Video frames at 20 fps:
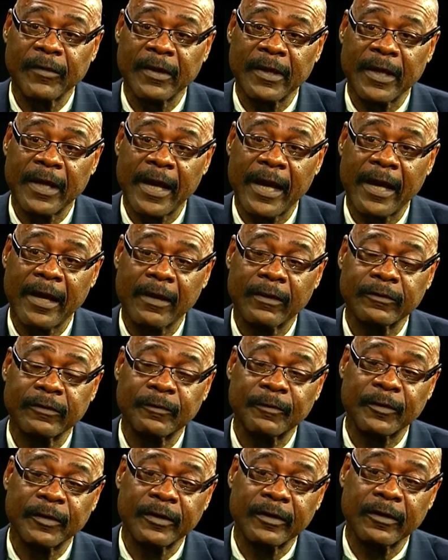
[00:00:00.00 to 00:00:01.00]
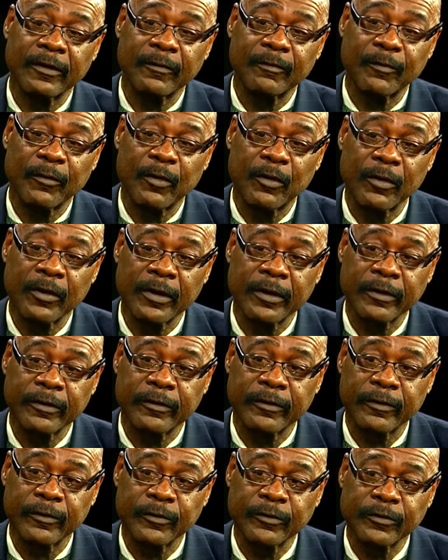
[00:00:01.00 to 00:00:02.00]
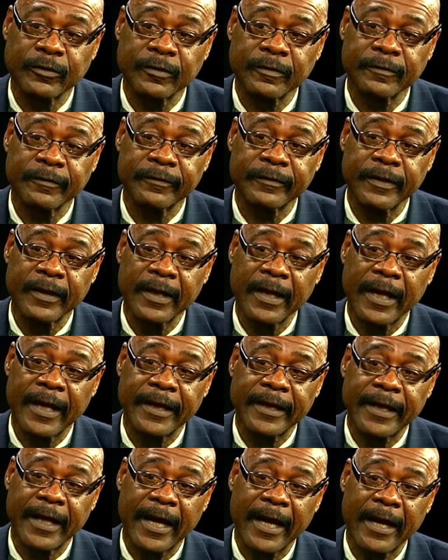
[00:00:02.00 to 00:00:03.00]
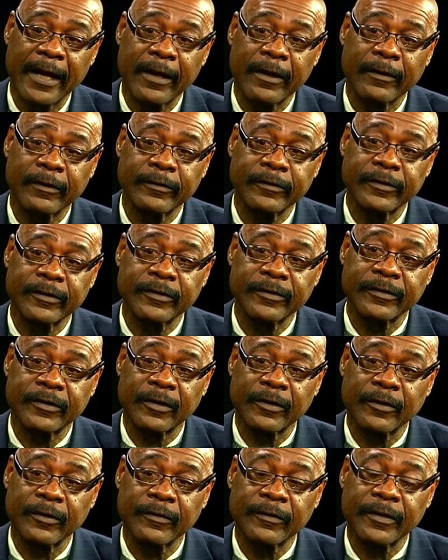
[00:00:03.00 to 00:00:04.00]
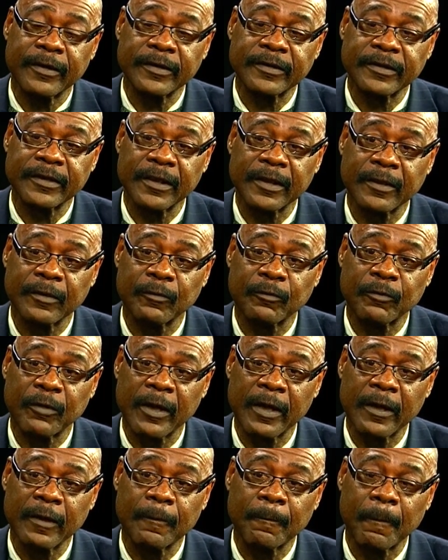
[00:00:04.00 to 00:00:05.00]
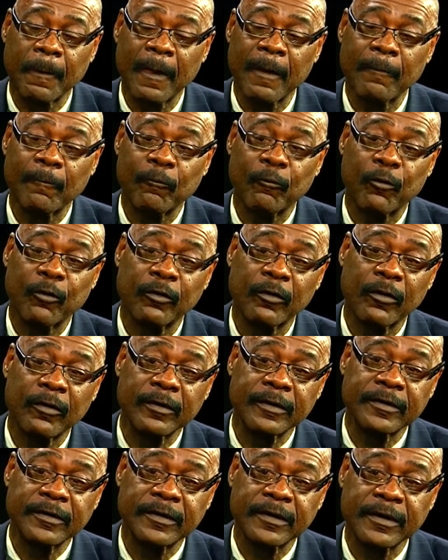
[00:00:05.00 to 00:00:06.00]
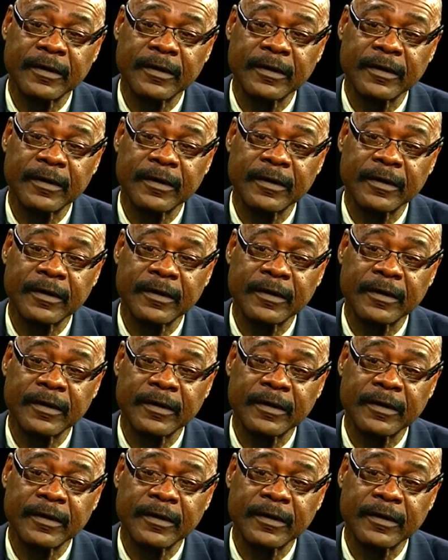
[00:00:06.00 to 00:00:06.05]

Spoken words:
how to become more inclusive and how to turn this thing around, we're going to see